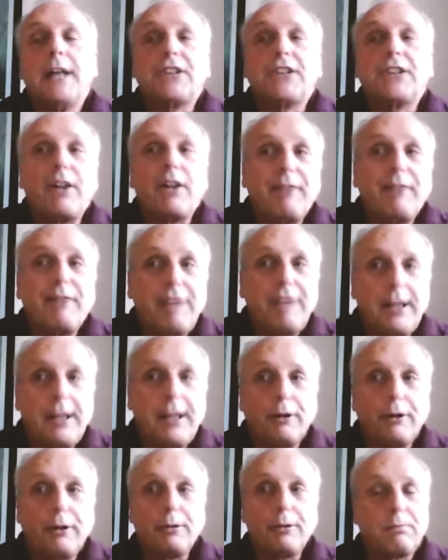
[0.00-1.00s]
the
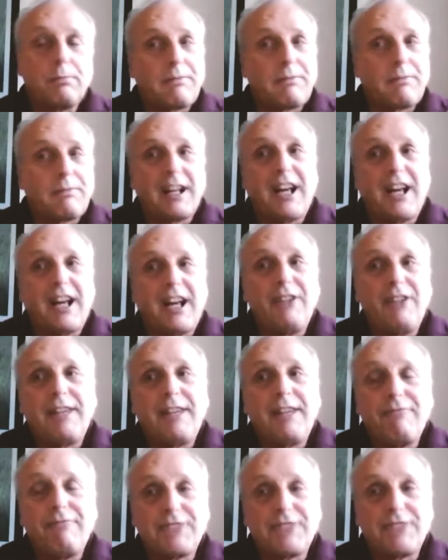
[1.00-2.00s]
real
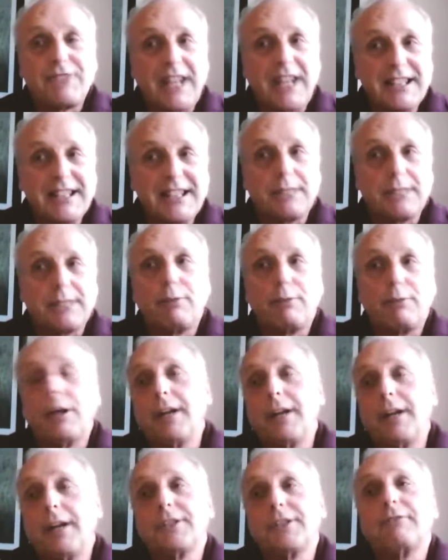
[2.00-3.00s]
only sensible
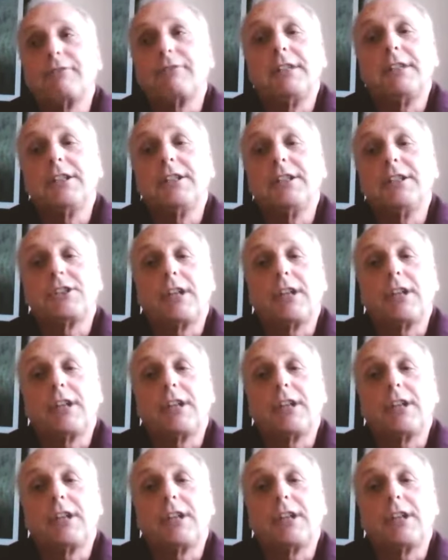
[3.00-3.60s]
answer is